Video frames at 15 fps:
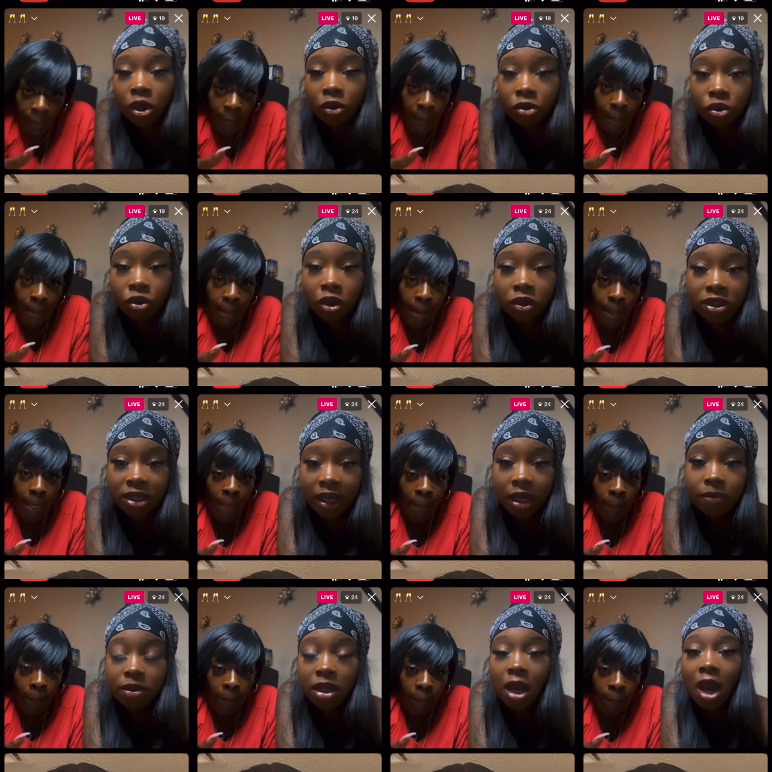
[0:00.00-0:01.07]
Speaker 1: go through those
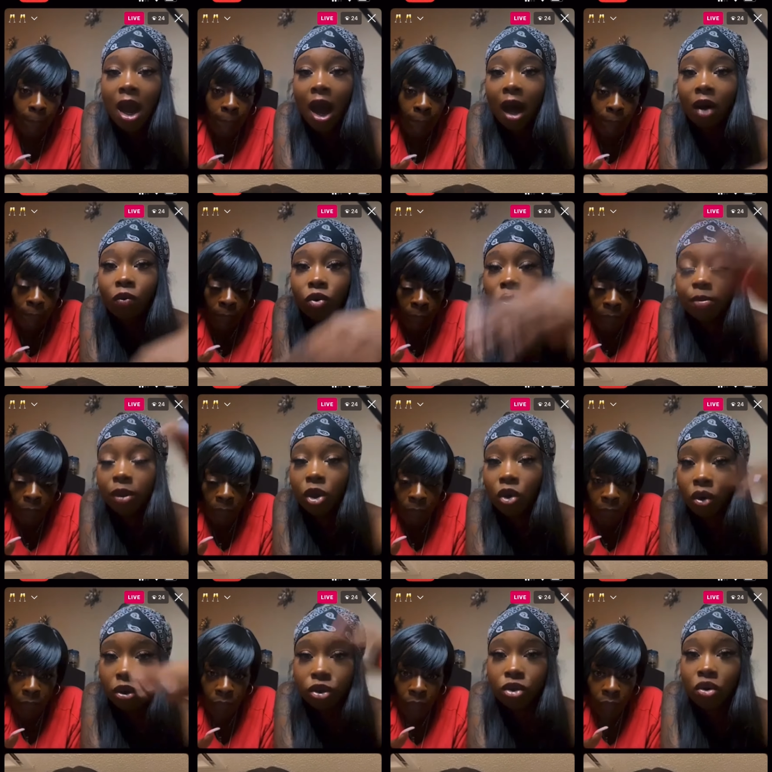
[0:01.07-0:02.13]
tapes, I will be
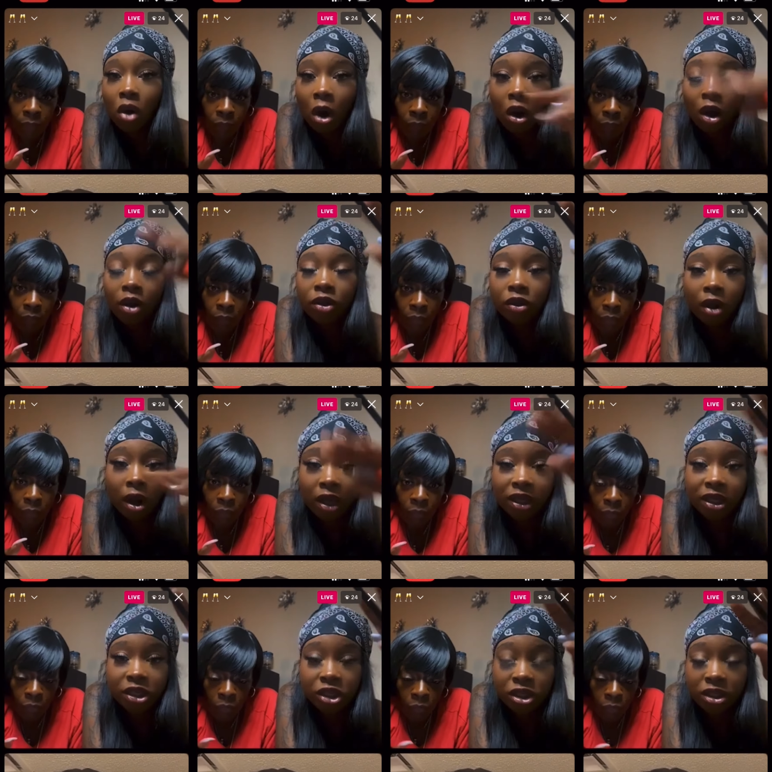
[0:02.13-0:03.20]
going through all the
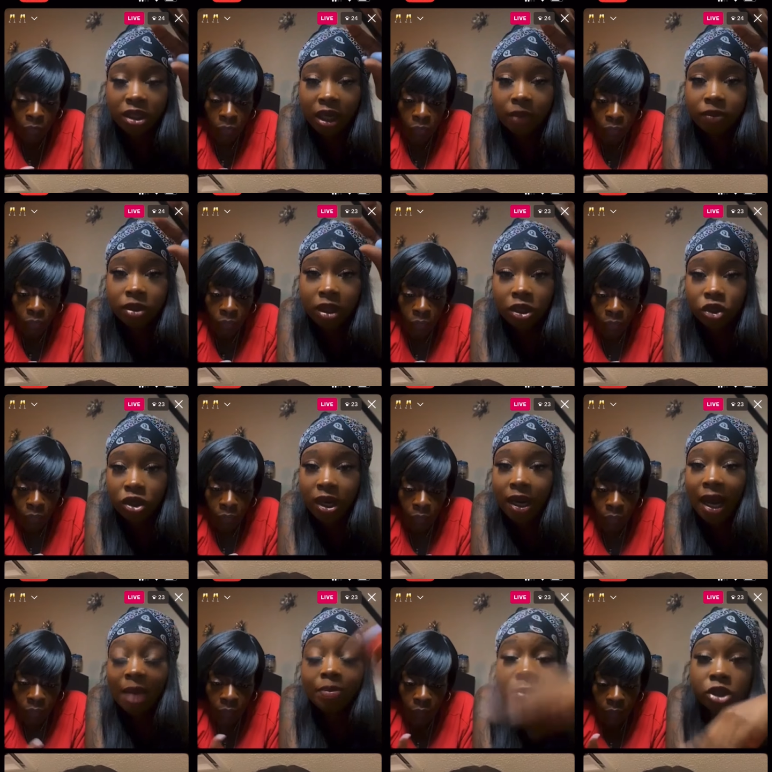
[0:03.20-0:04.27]
audition tapes because you
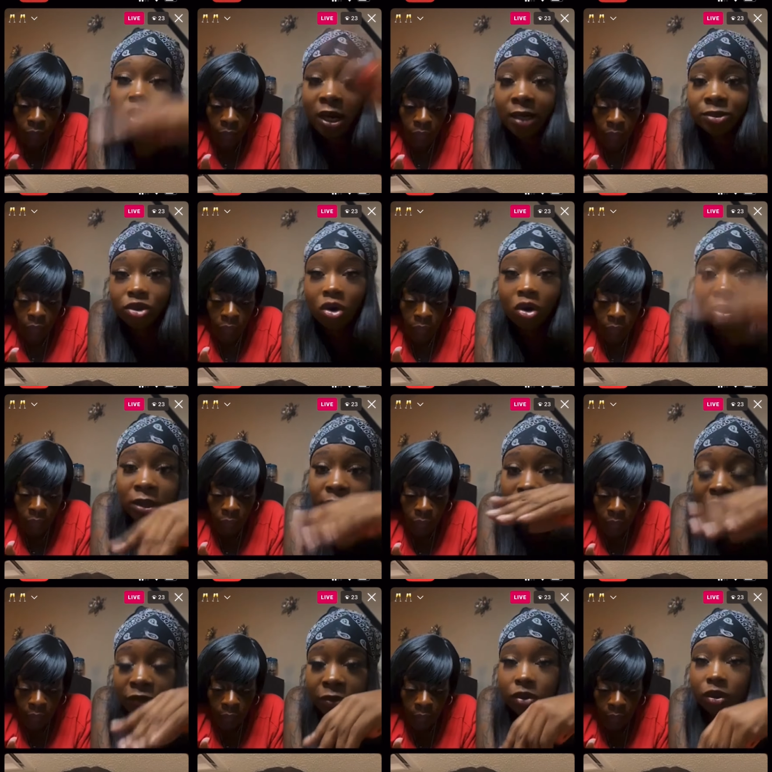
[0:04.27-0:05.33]
guys, I put you guys all
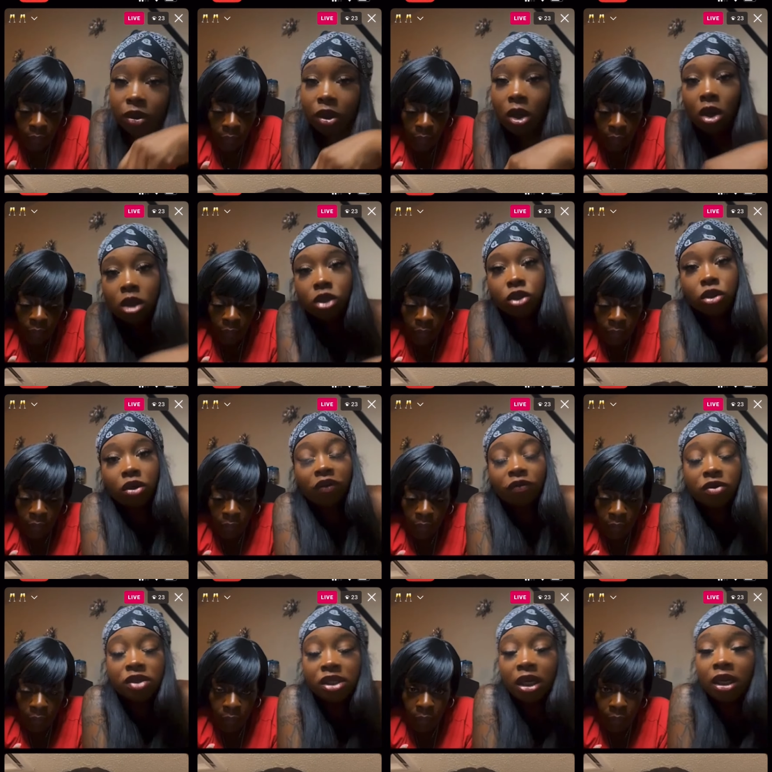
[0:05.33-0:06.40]
in a folder. So
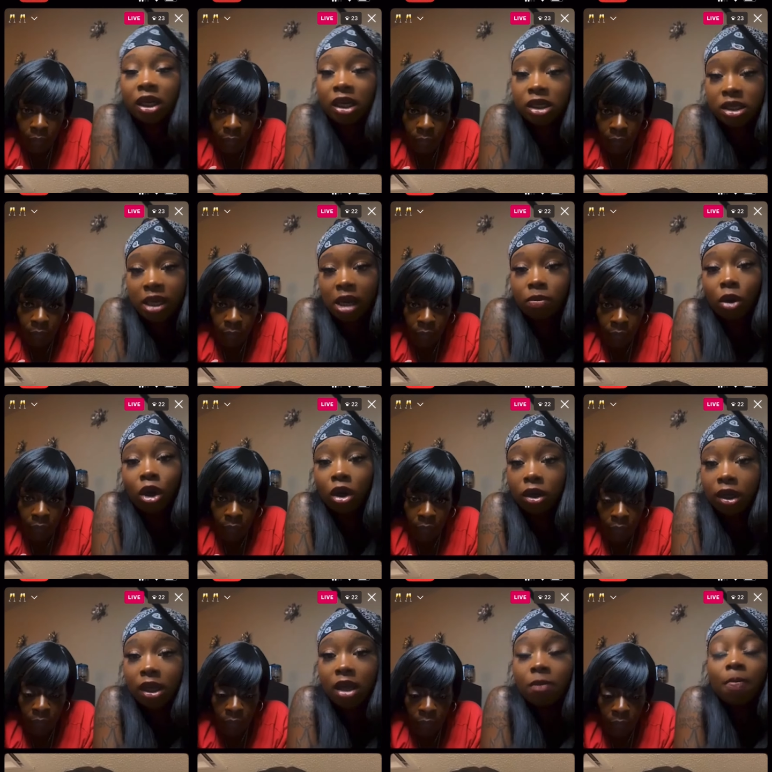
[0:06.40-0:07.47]
if you send in a tape
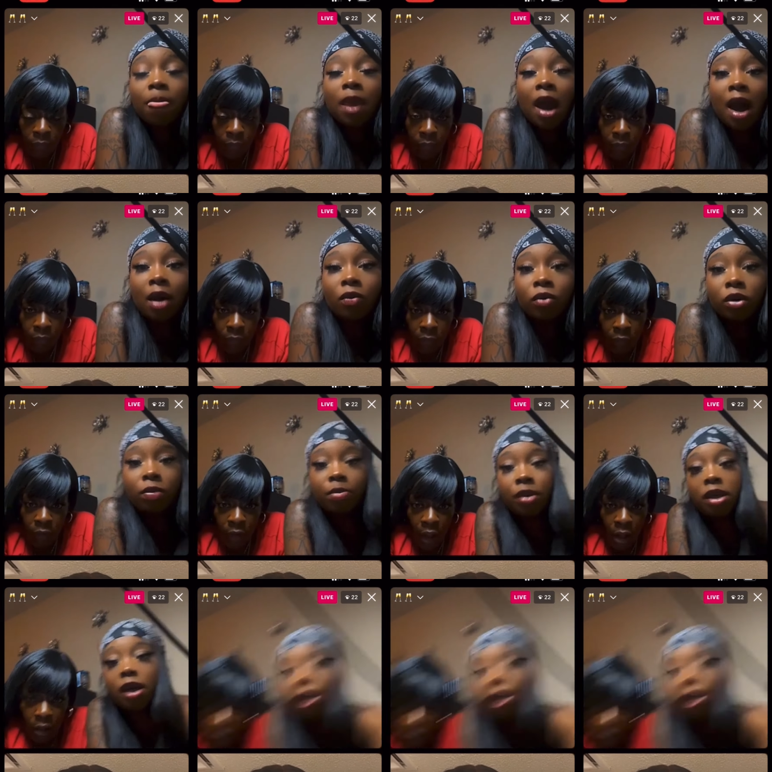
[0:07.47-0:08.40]
early, I will be